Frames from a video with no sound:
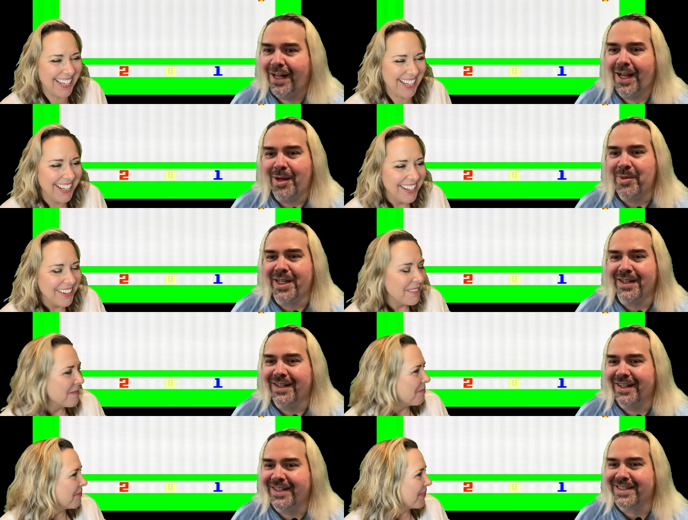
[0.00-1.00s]
Speaker 1: I mean,
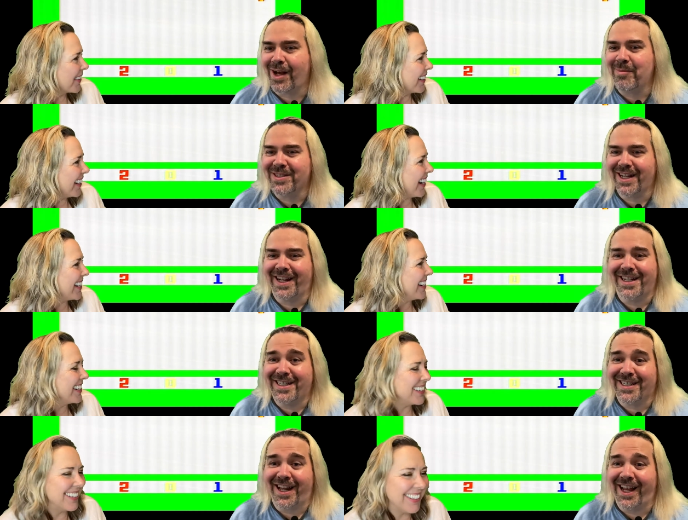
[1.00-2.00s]
it's almost like I, I just
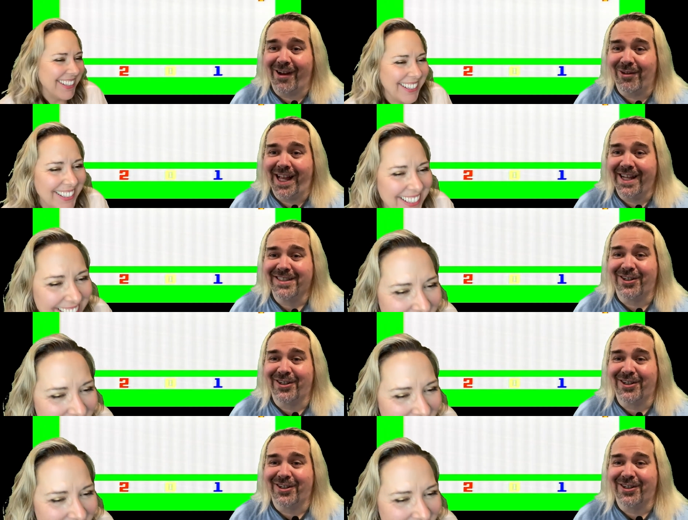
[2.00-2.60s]
got to outlast